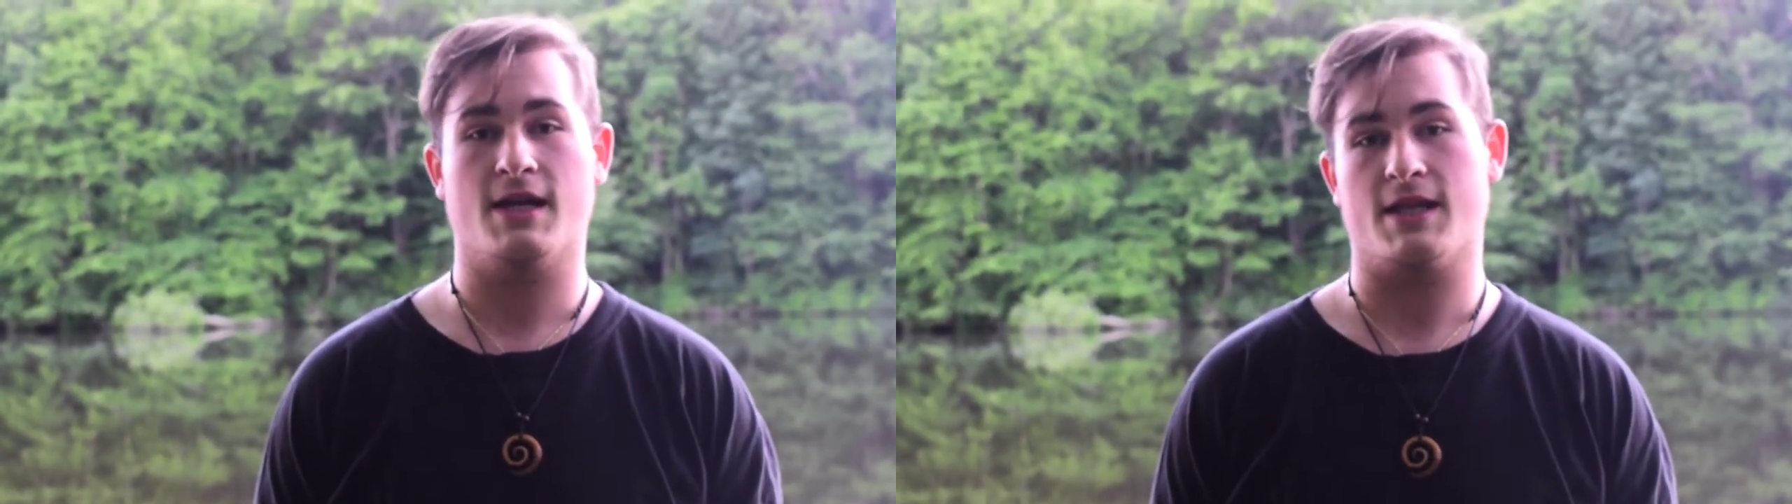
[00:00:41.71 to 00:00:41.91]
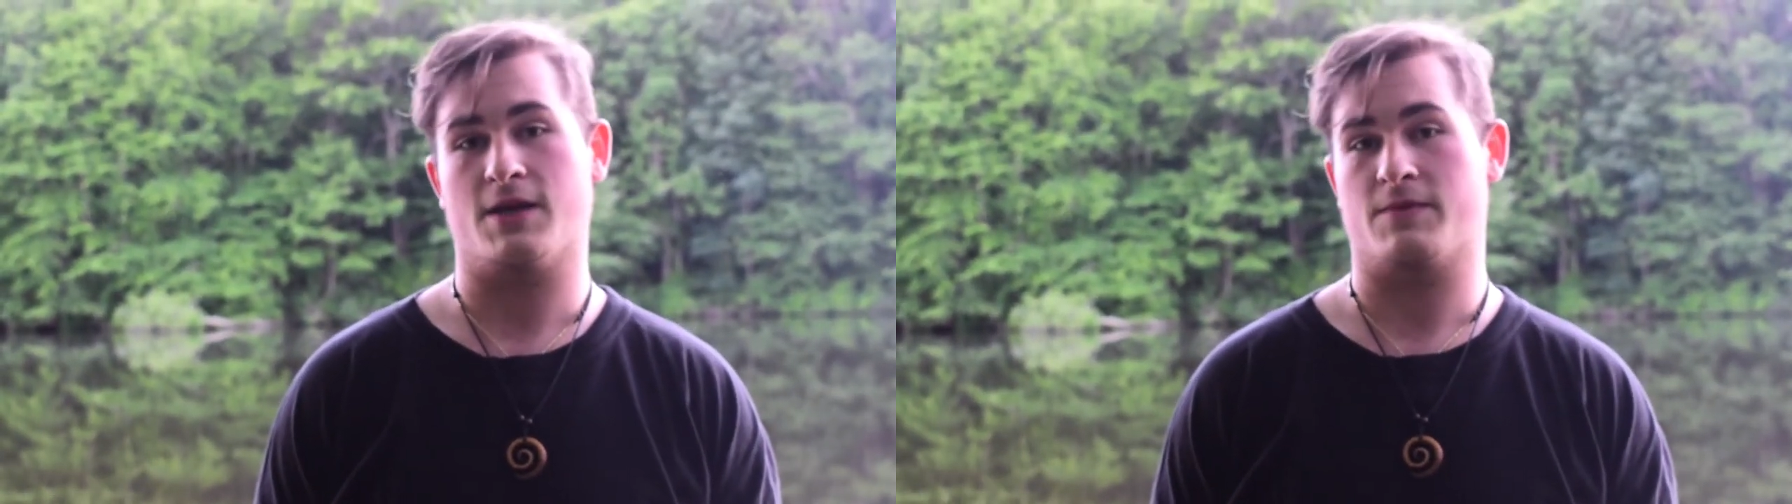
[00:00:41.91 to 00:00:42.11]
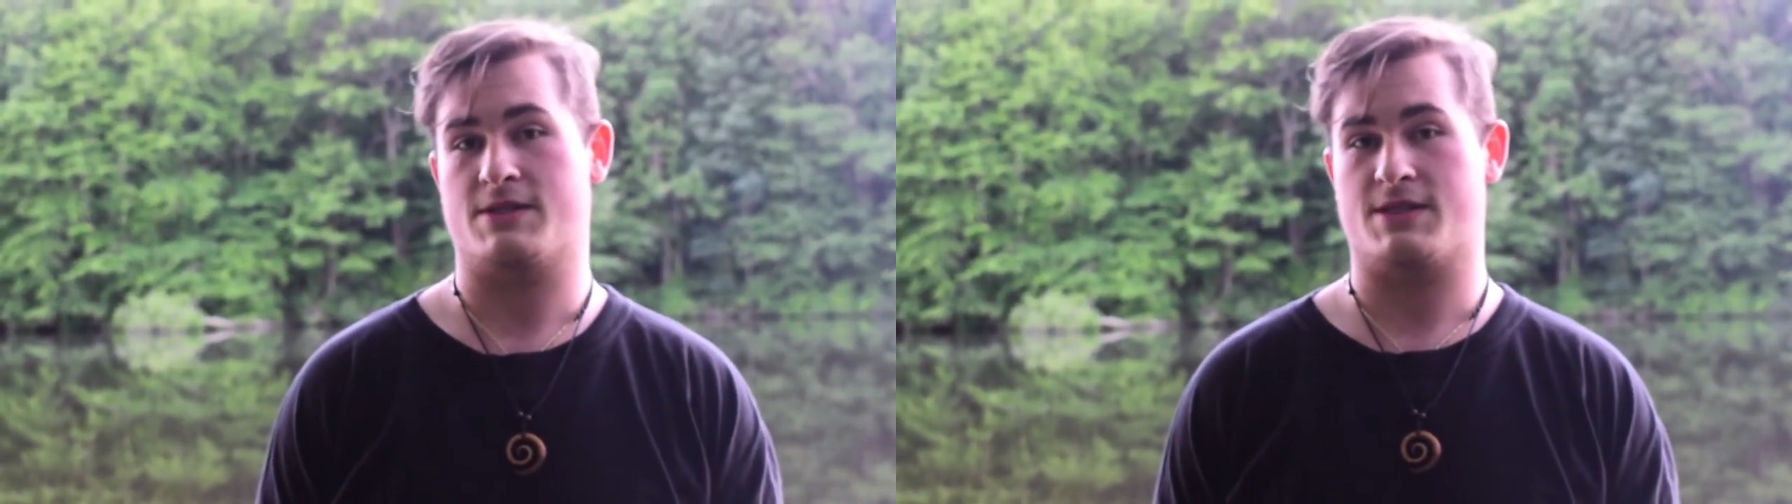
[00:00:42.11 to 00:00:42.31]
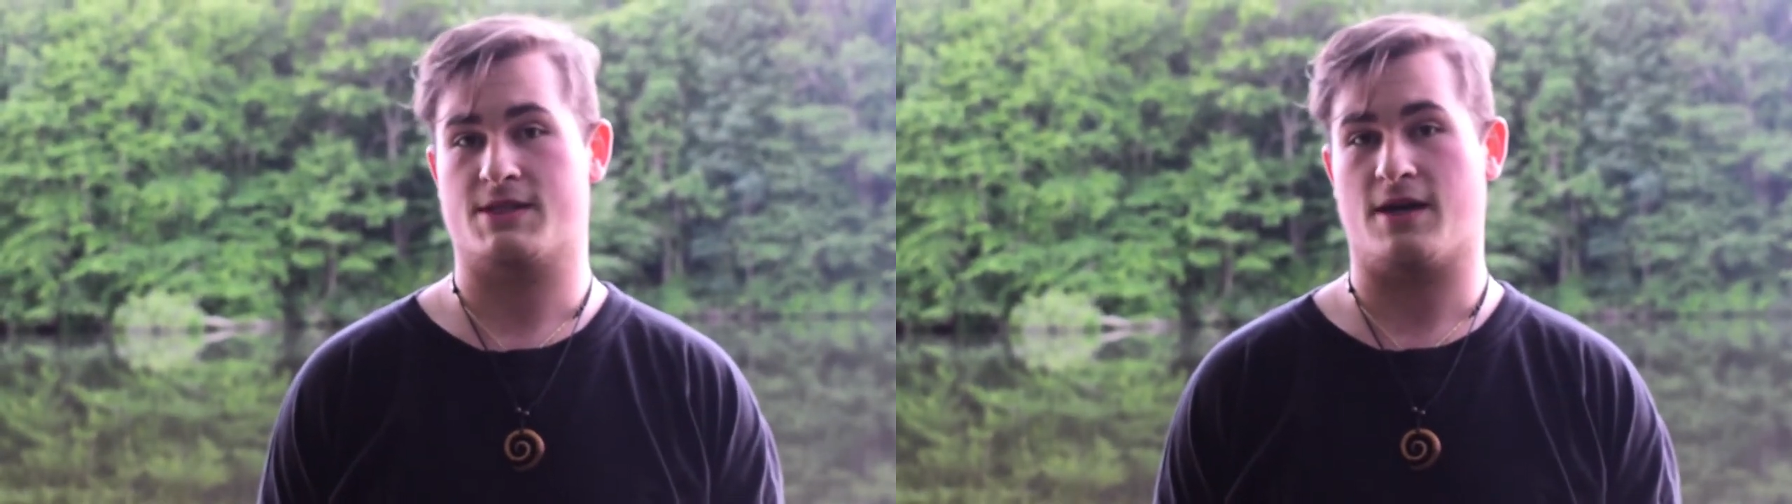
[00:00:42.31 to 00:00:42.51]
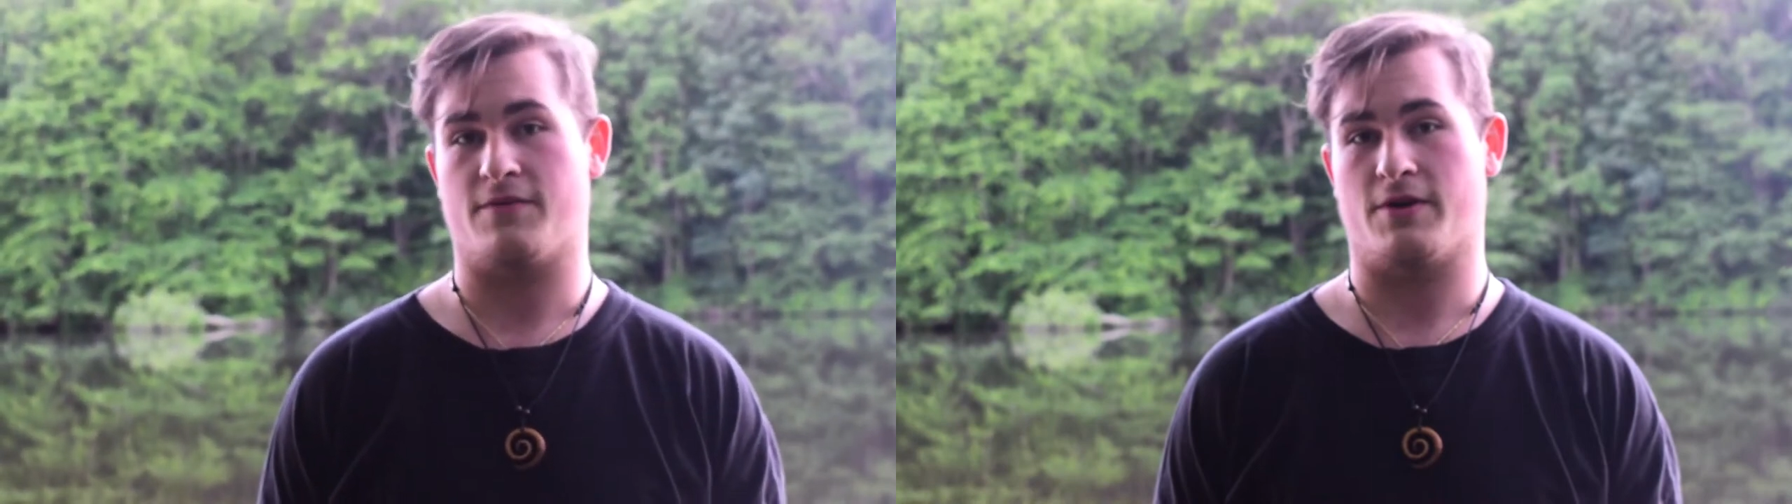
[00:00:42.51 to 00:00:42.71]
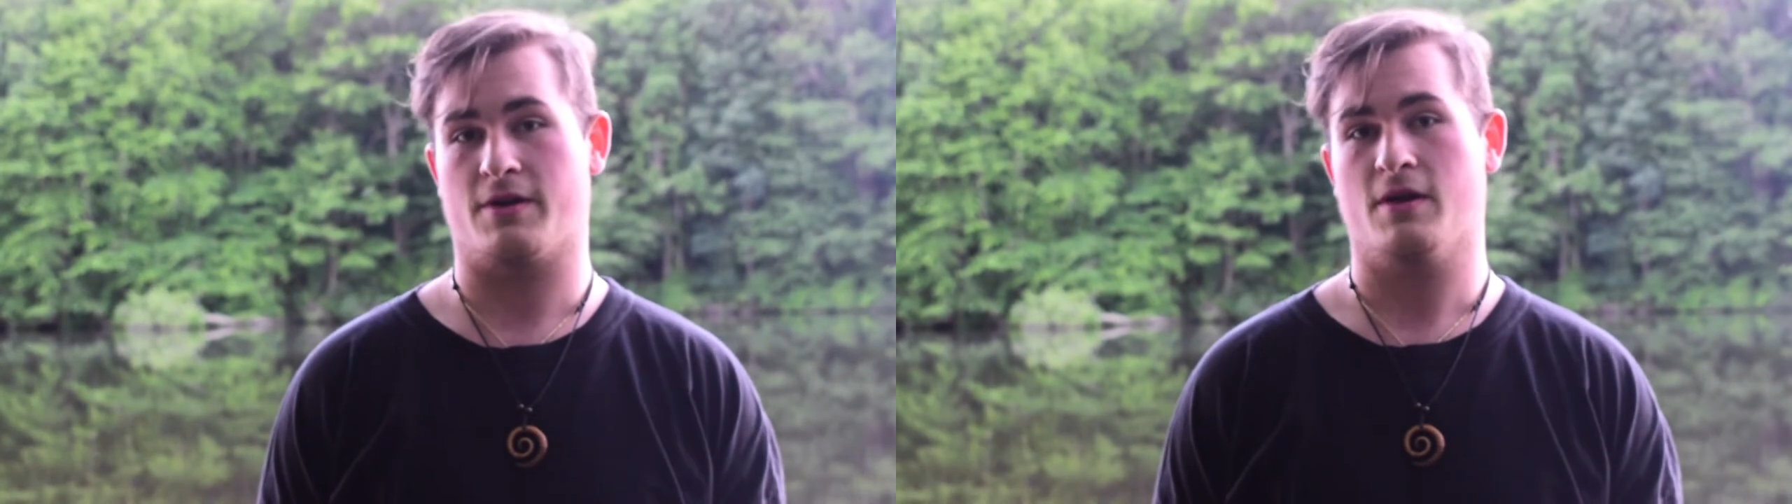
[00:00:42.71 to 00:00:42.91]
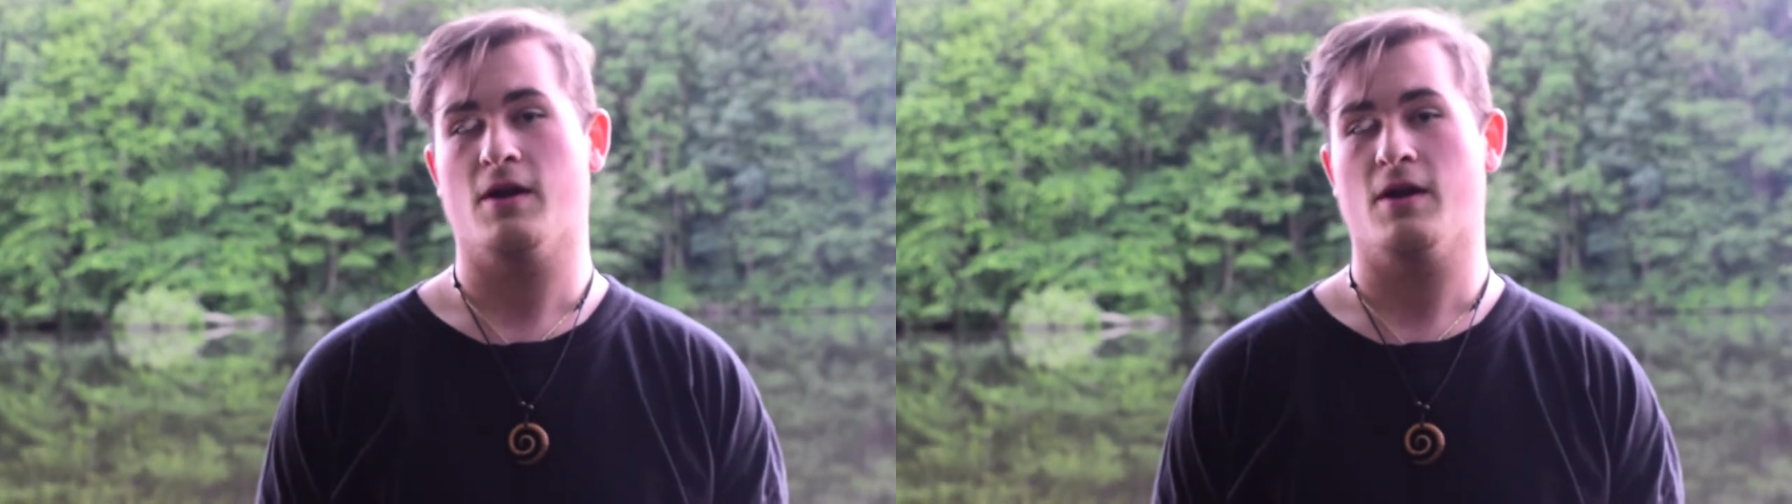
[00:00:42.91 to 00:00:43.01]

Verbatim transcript: healing was discovered,